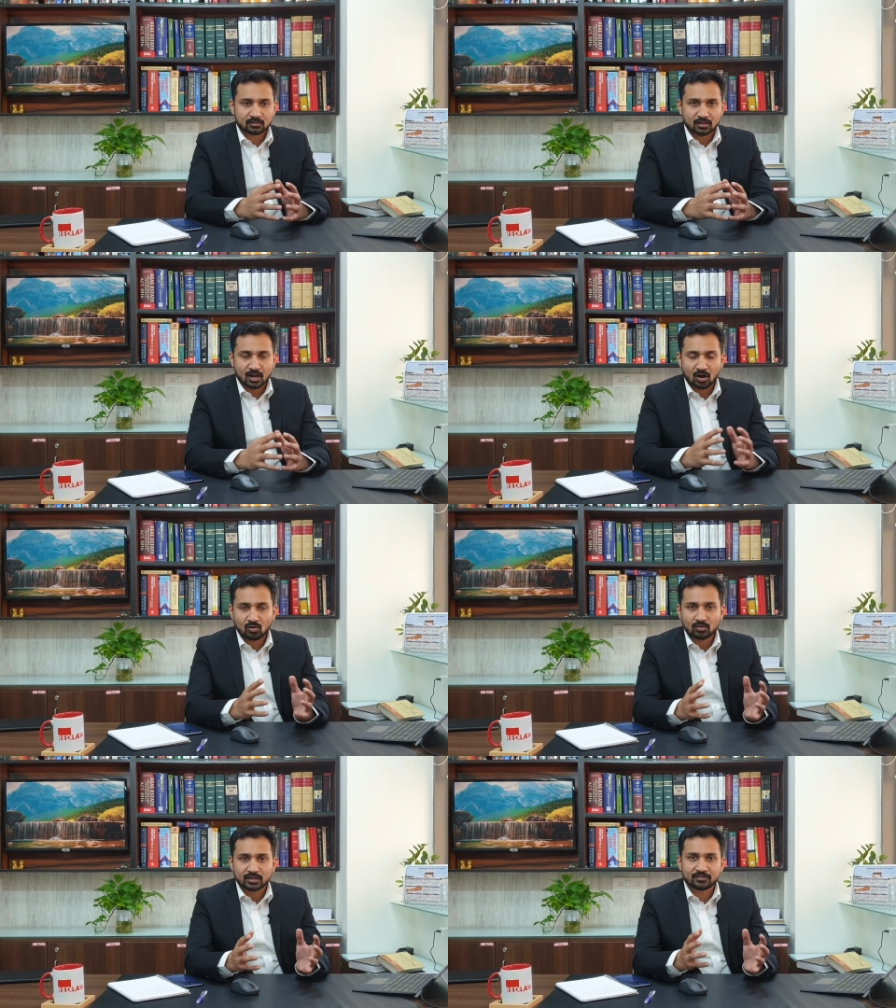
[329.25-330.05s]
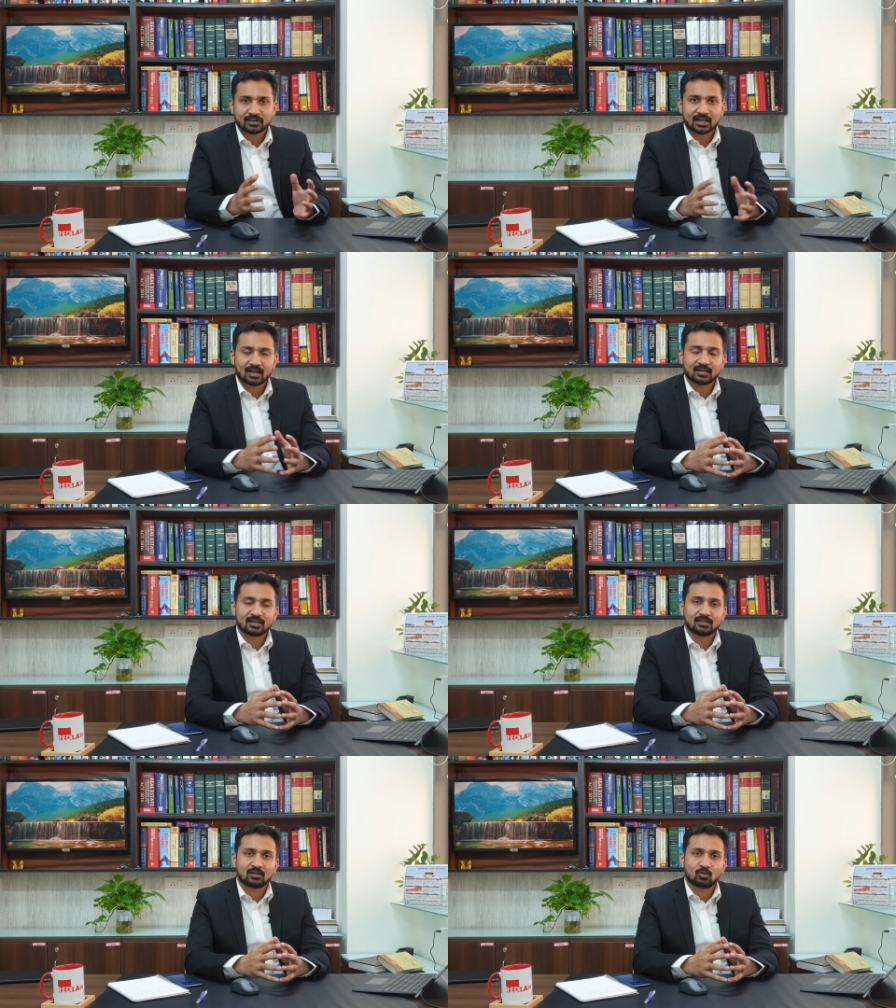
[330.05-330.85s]
now it will have
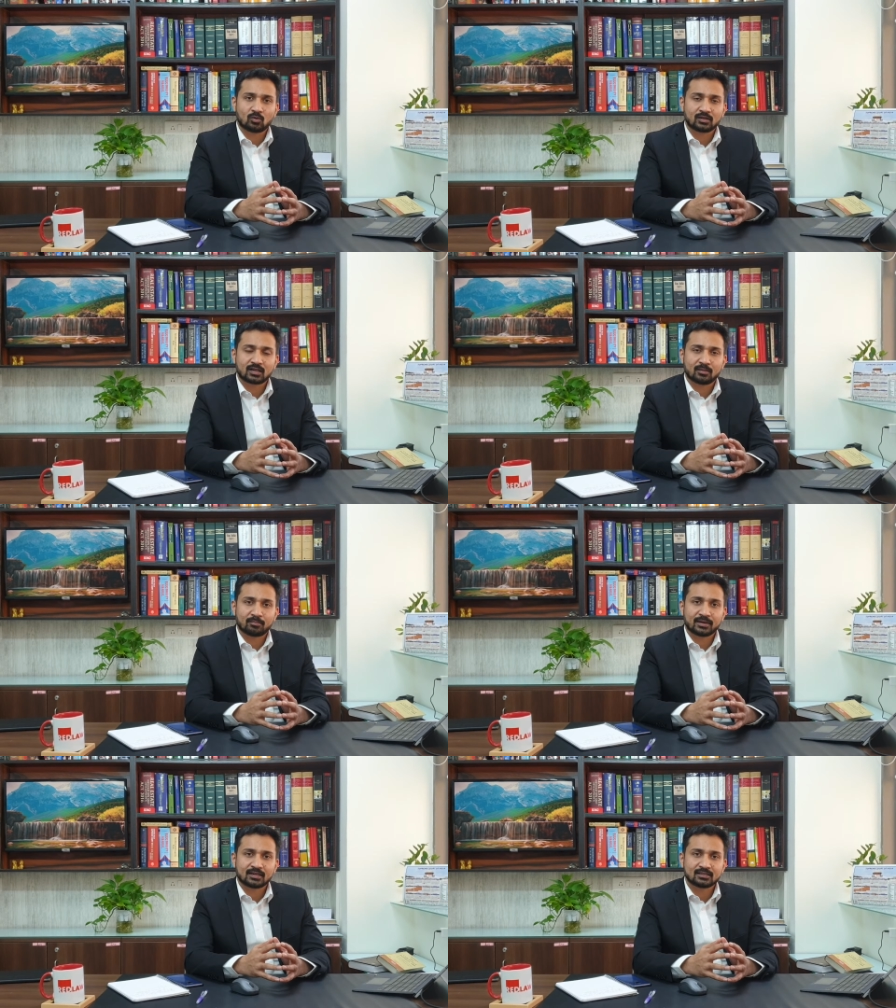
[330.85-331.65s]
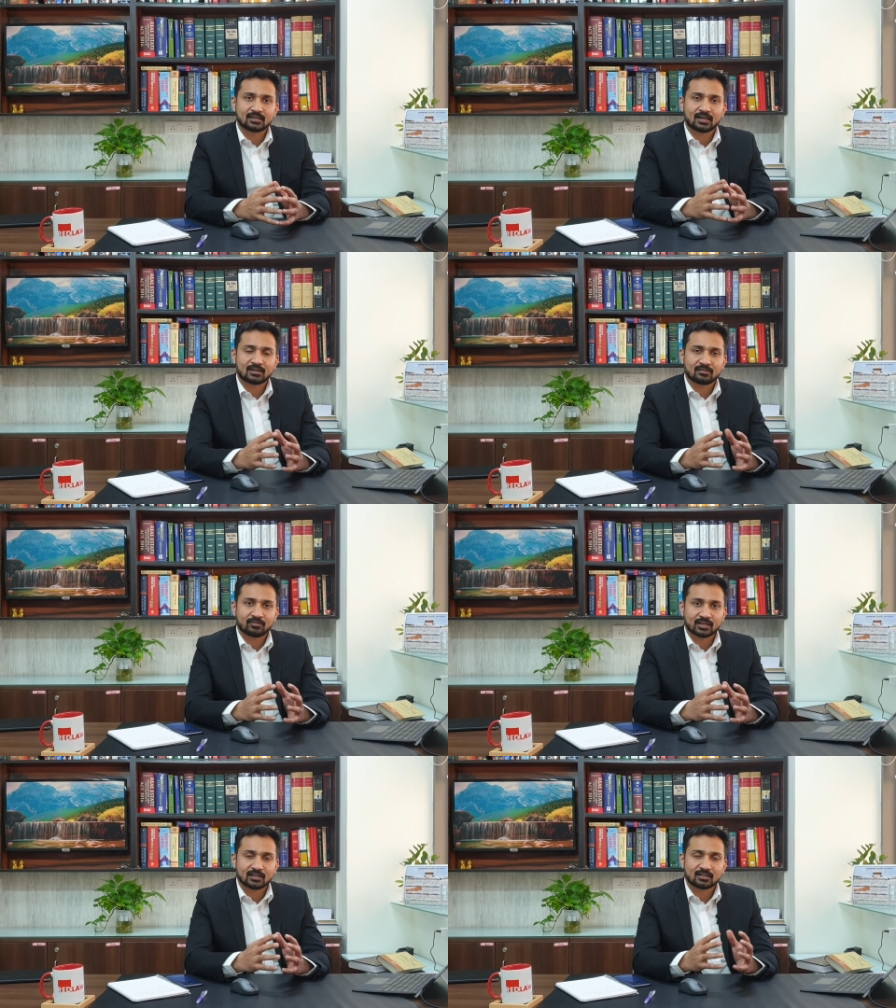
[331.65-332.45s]
the court compares that
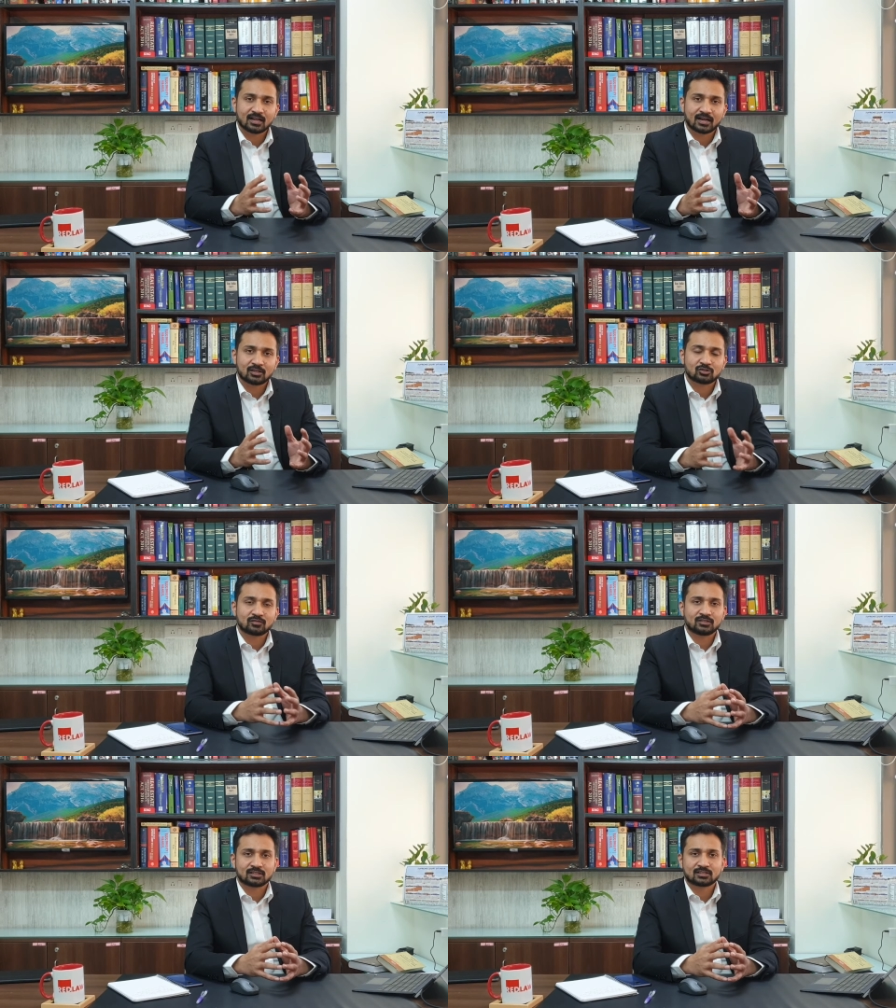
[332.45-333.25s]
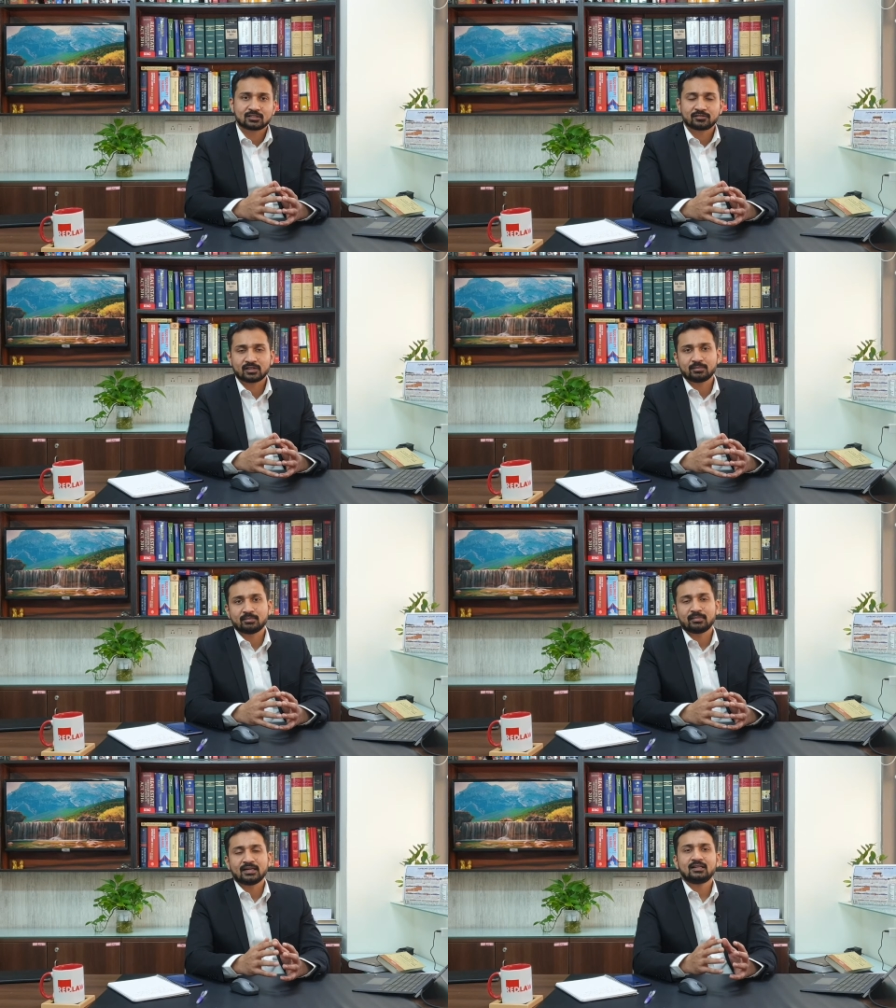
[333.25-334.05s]
whether the ends of justice will be
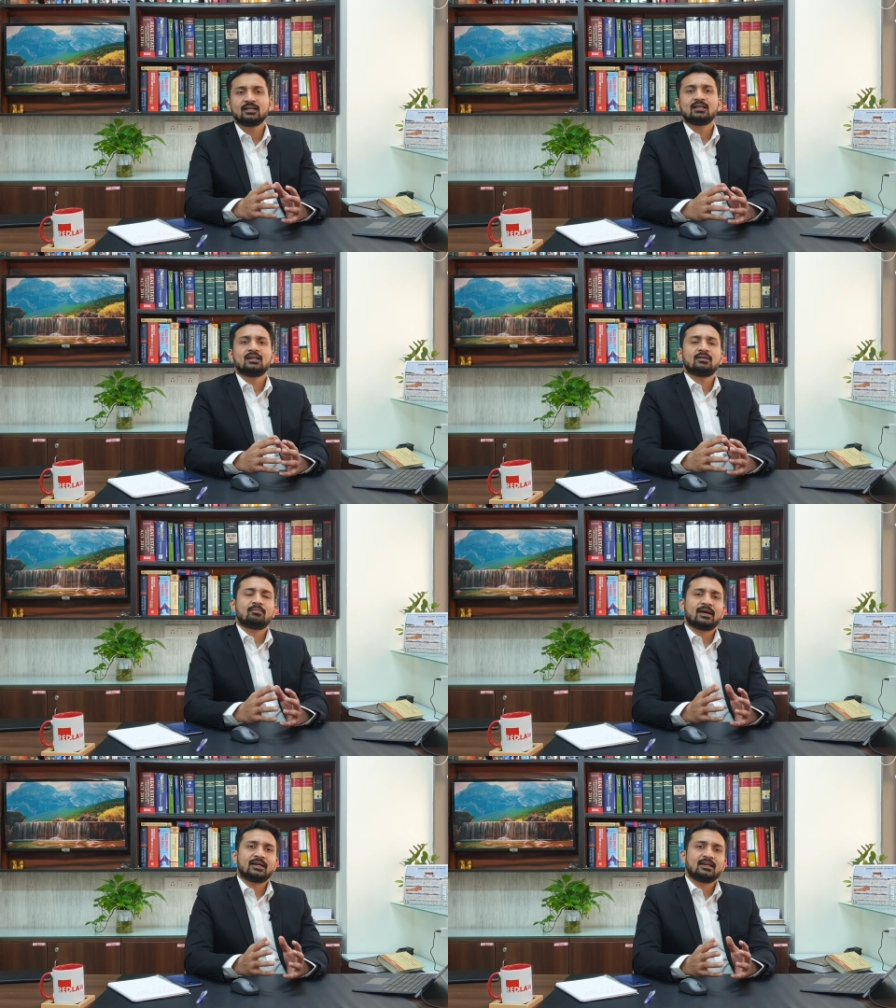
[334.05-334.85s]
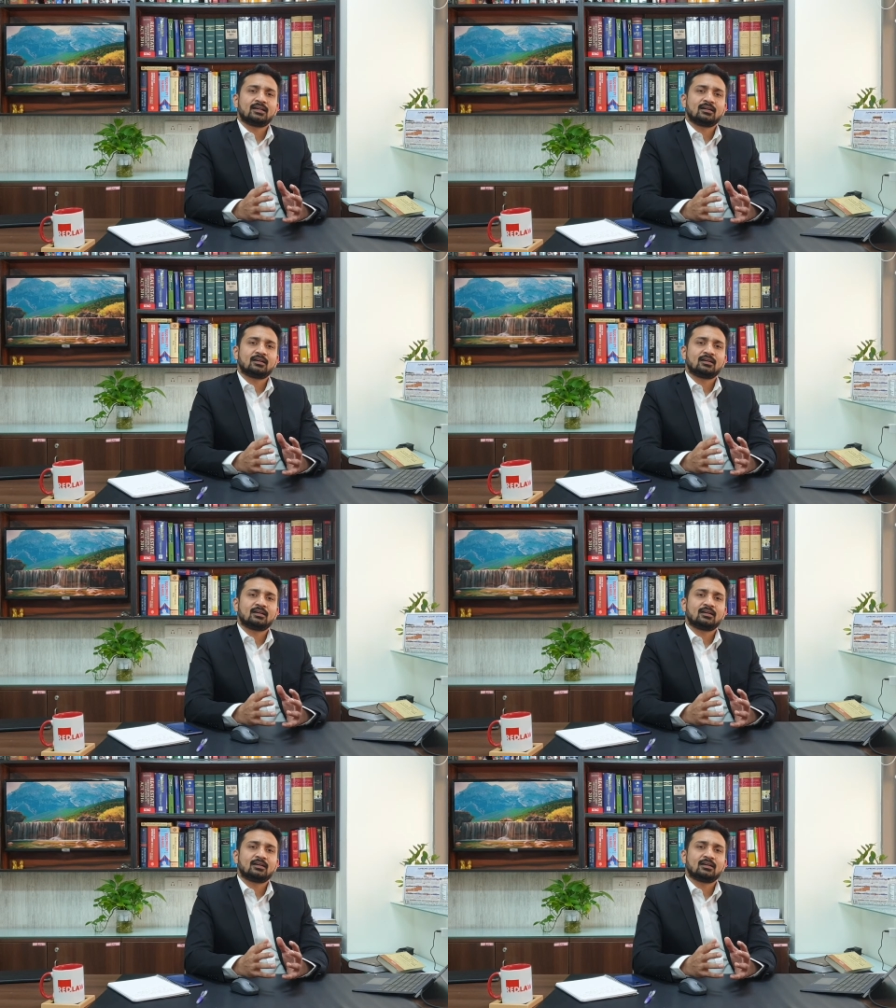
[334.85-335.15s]
met by